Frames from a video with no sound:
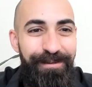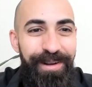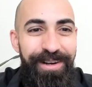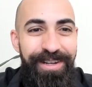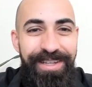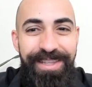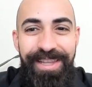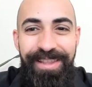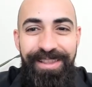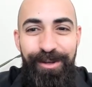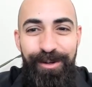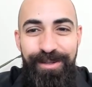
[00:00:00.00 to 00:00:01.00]
varied
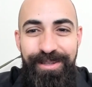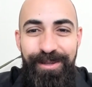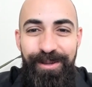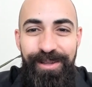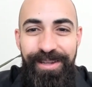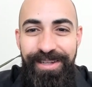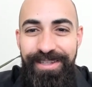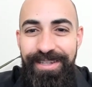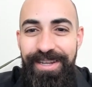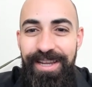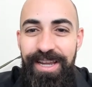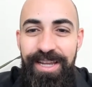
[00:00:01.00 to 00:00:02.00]
than those two things.